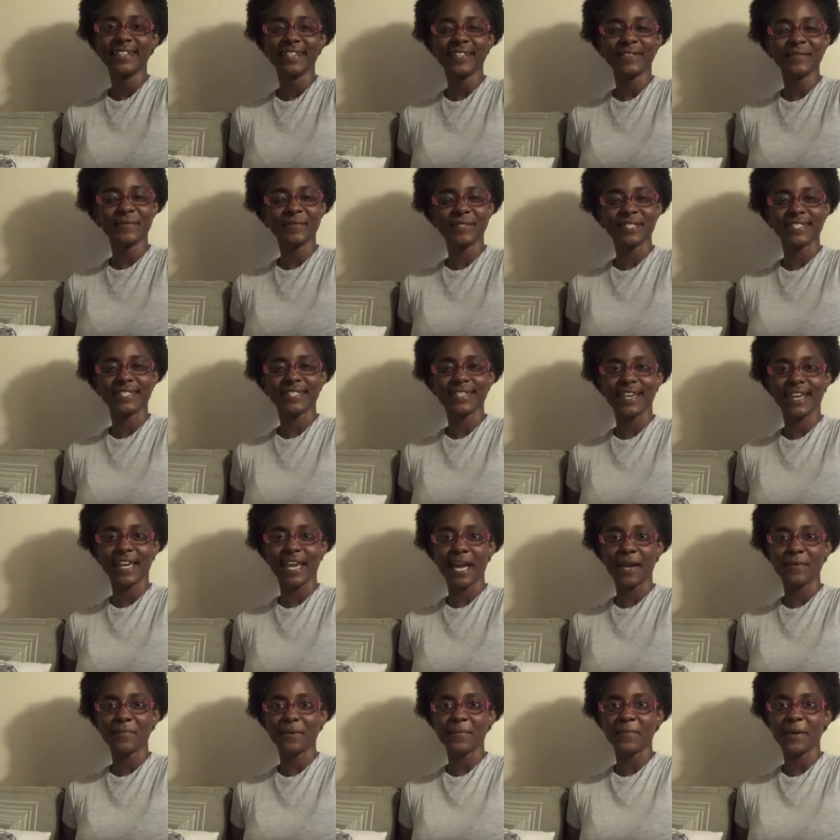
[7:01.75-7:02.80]
it
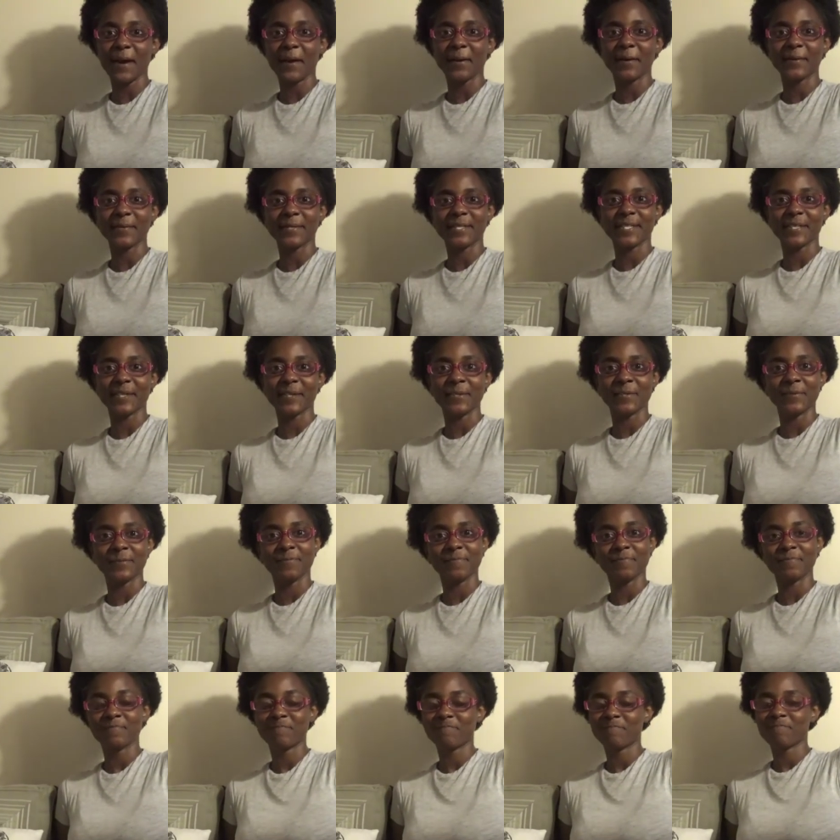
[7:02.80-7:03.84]
came about. So
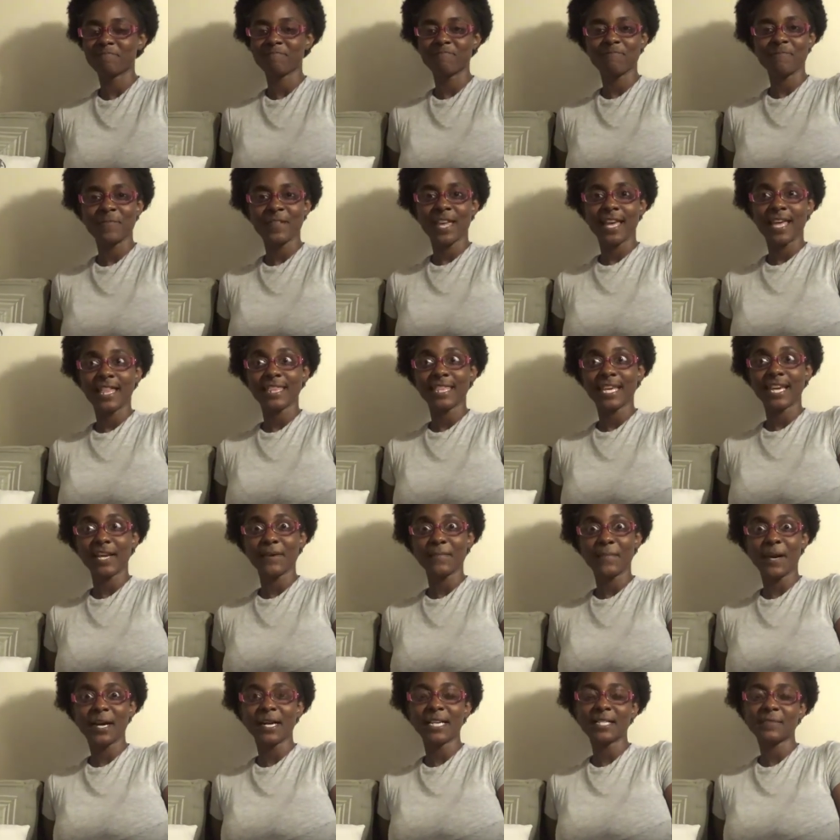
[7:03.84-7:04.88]
thank
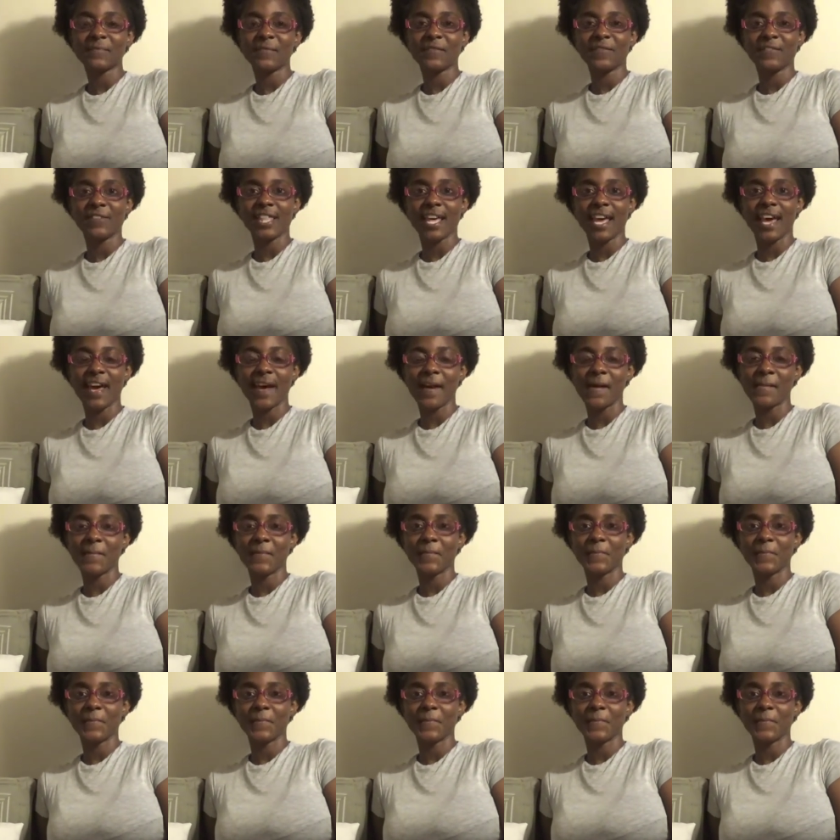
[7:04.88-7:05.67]
my husband for that.